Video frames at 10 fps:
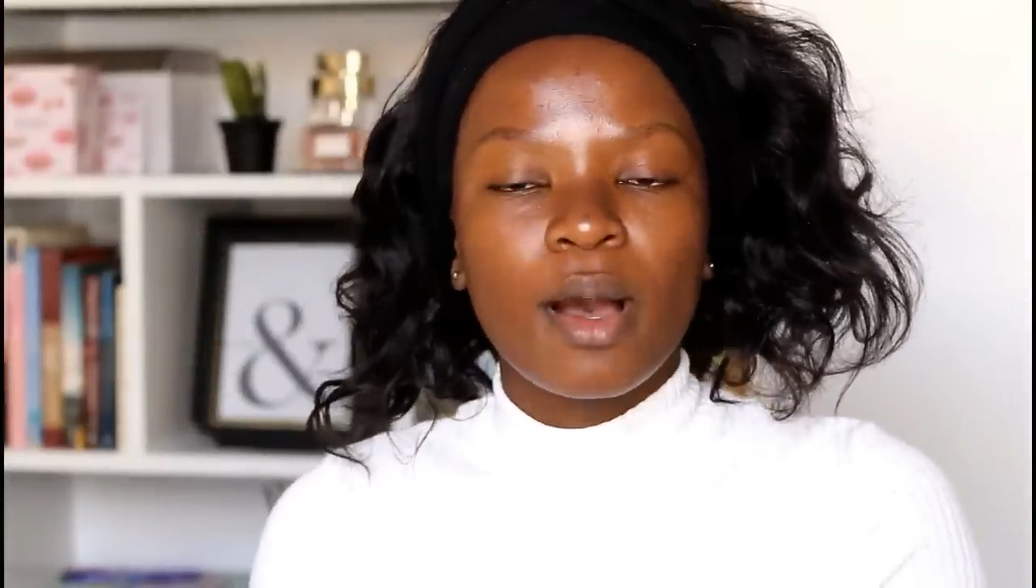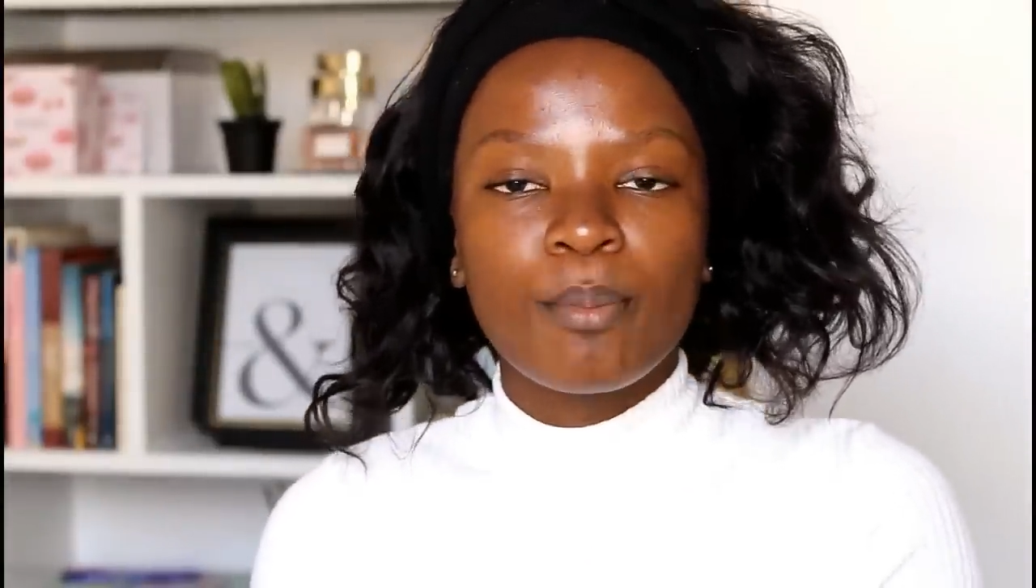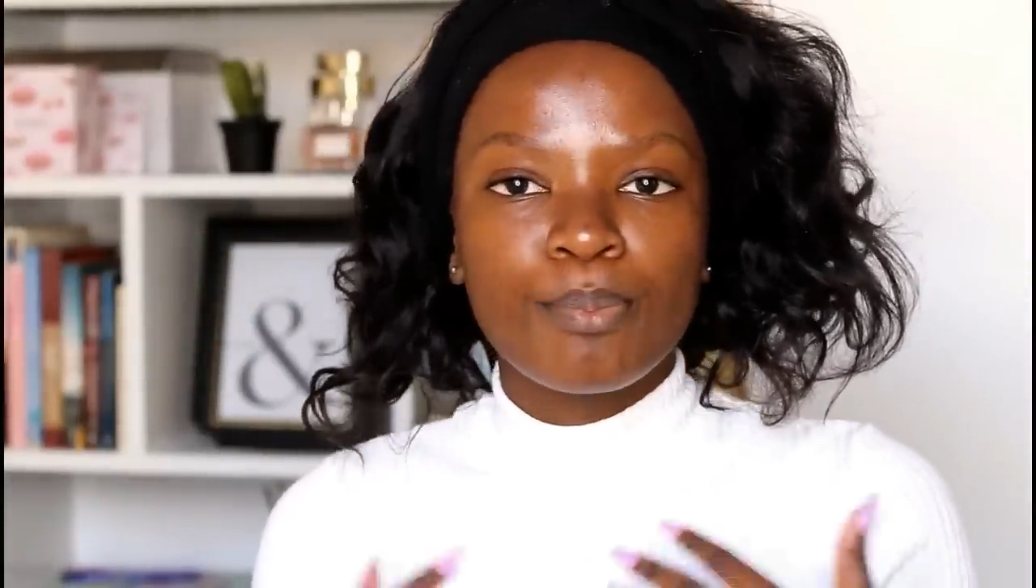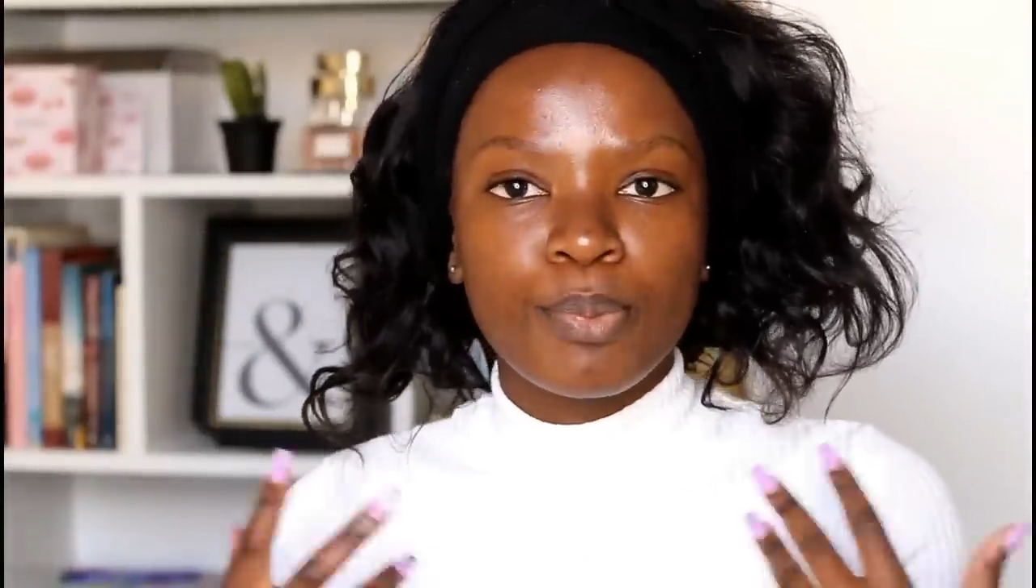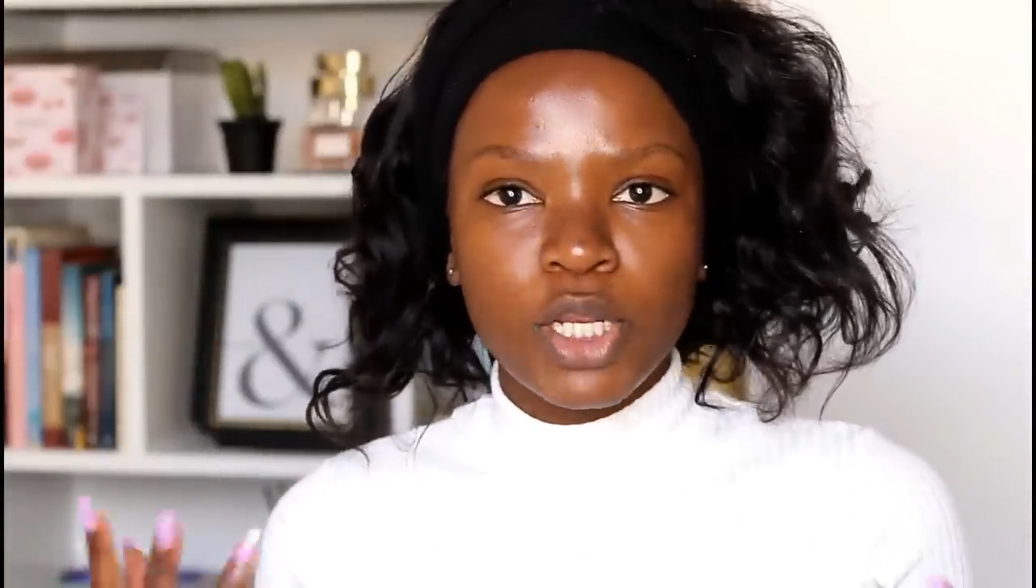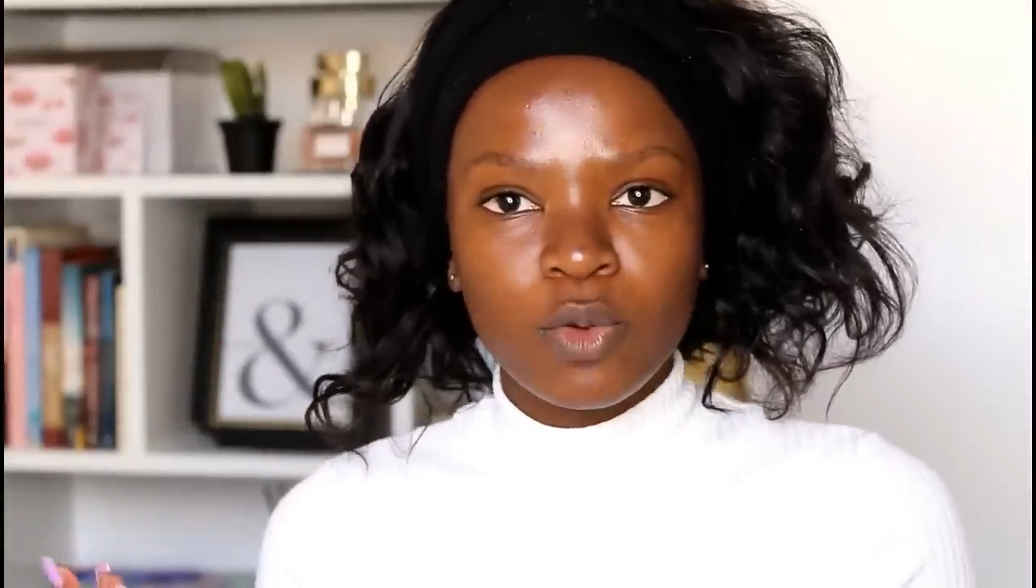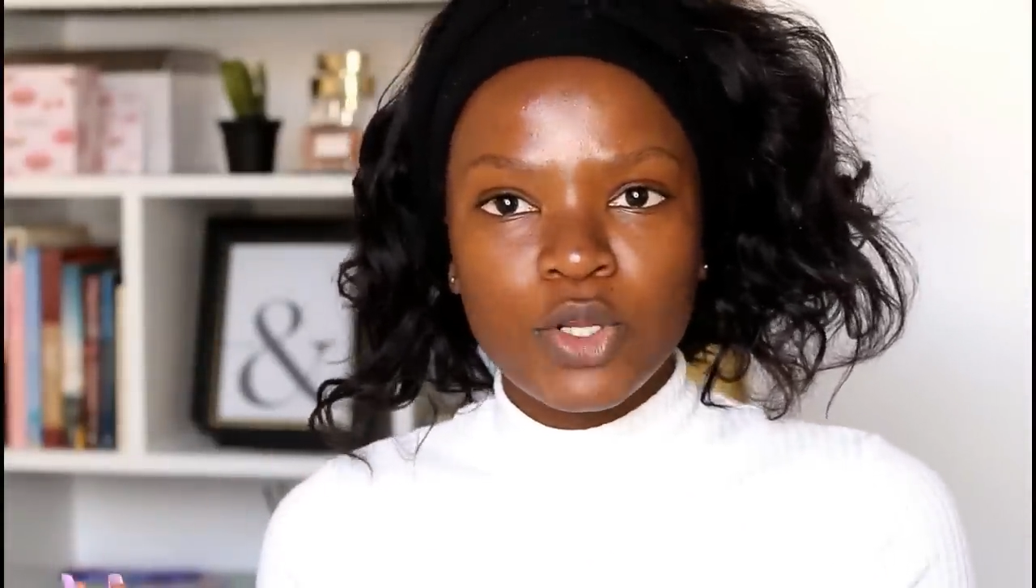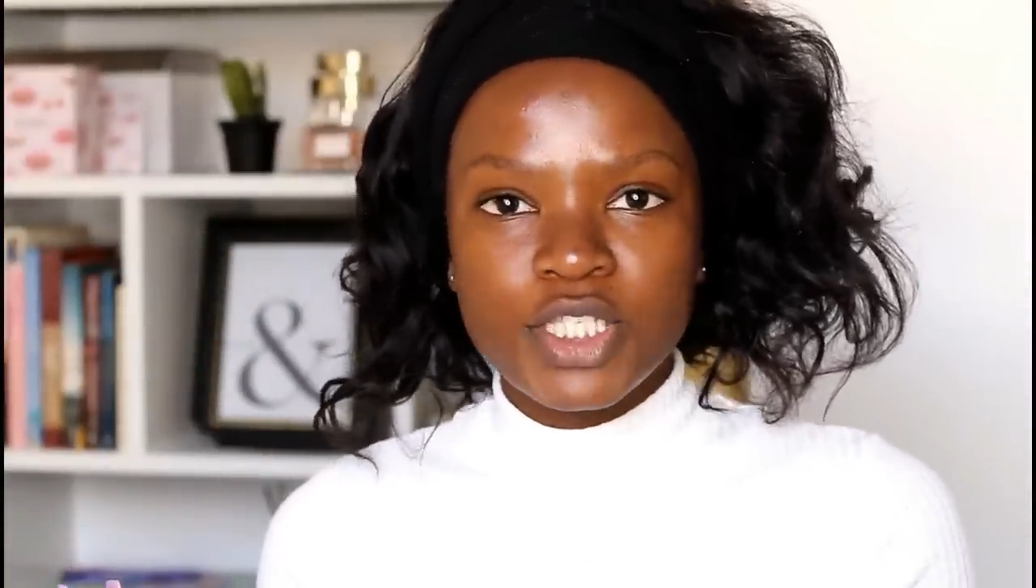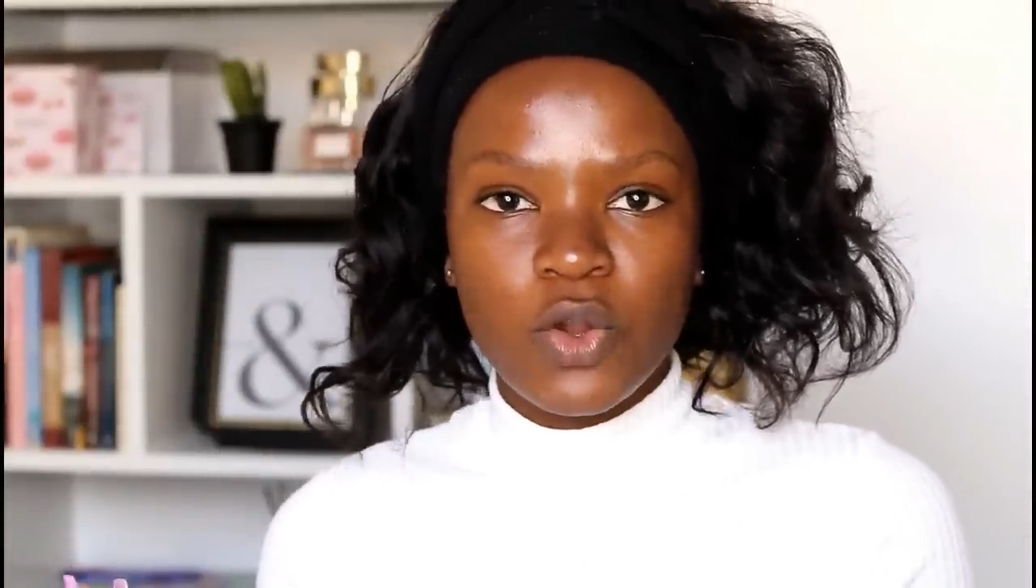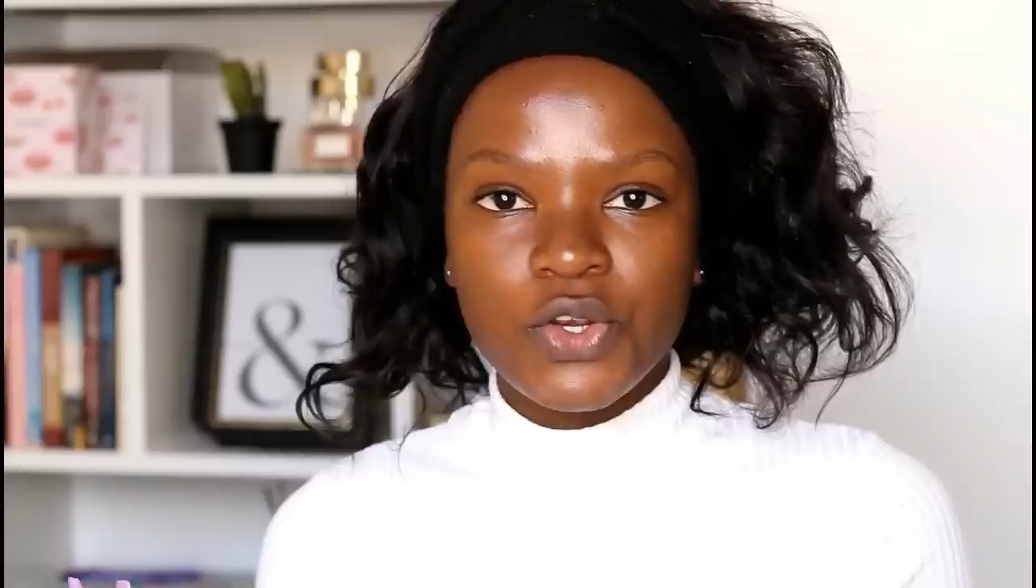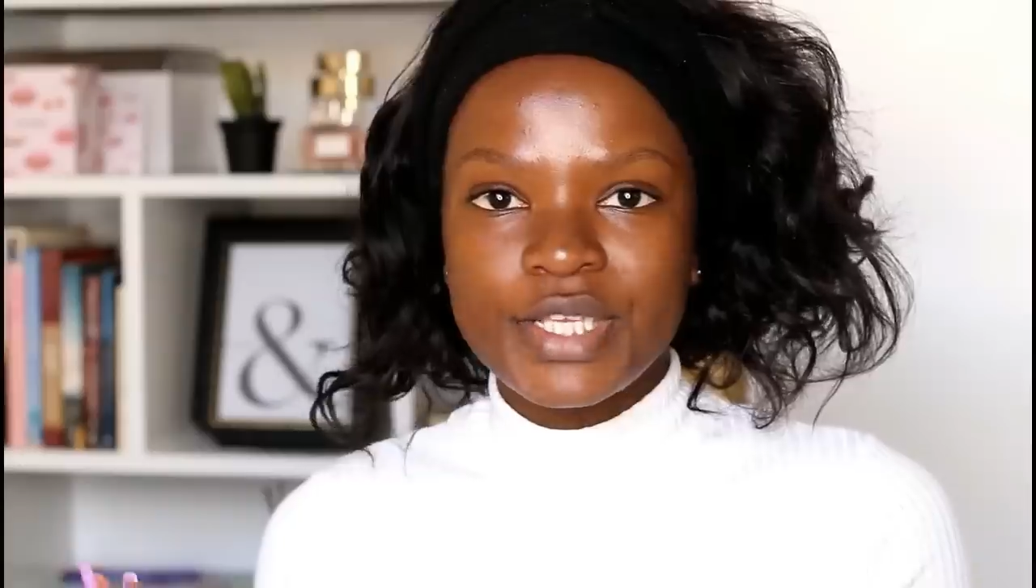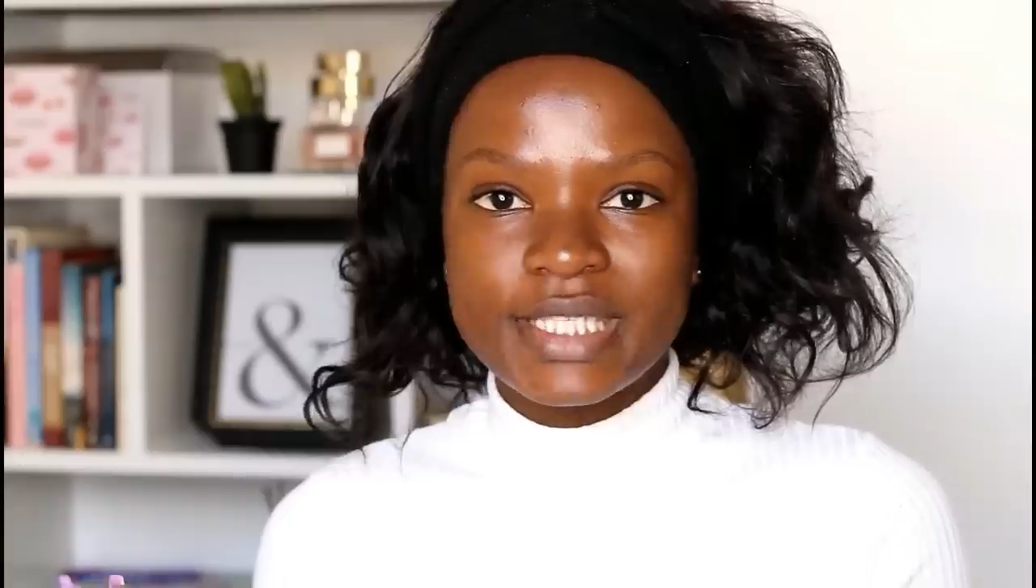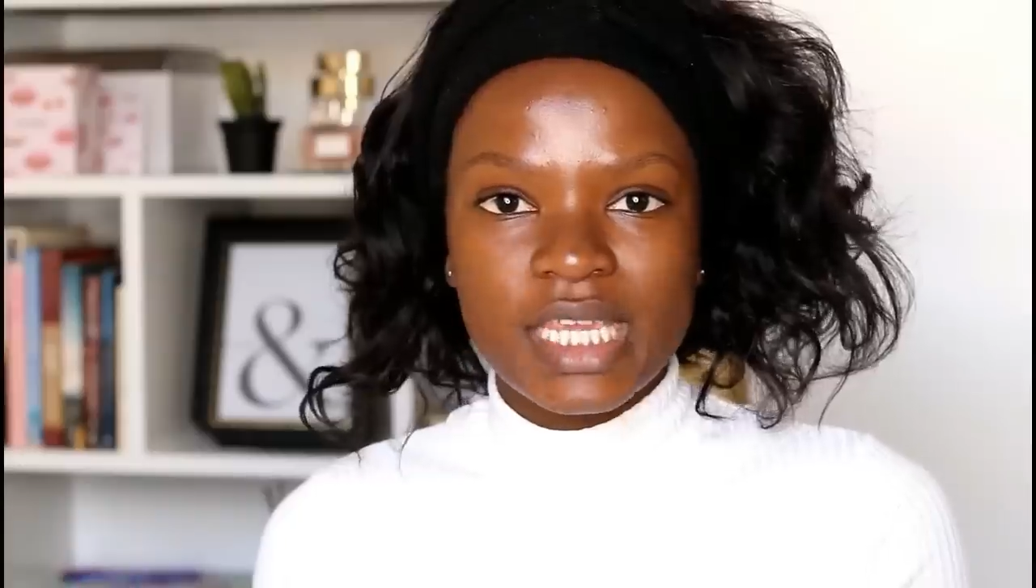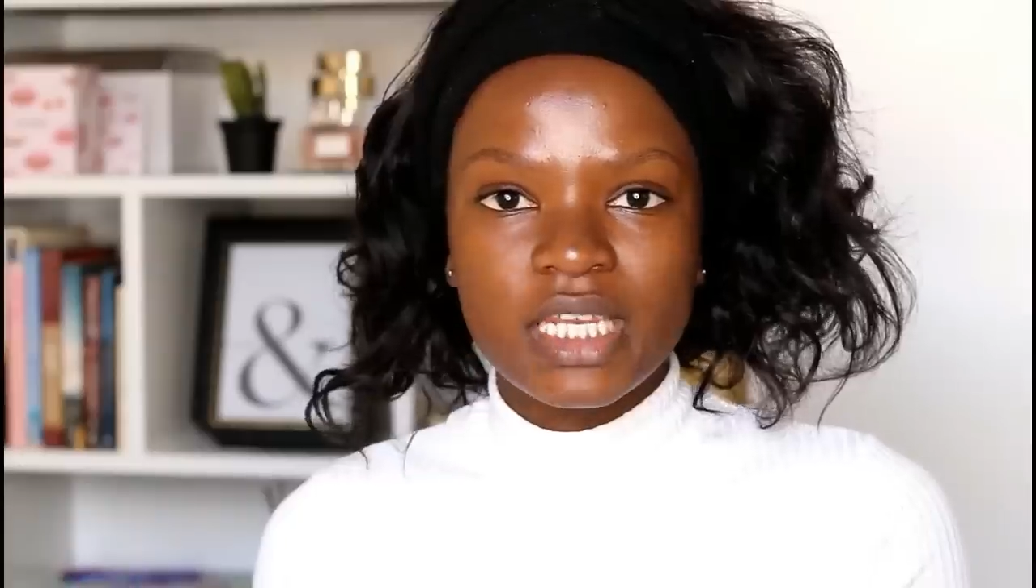putting water on your skin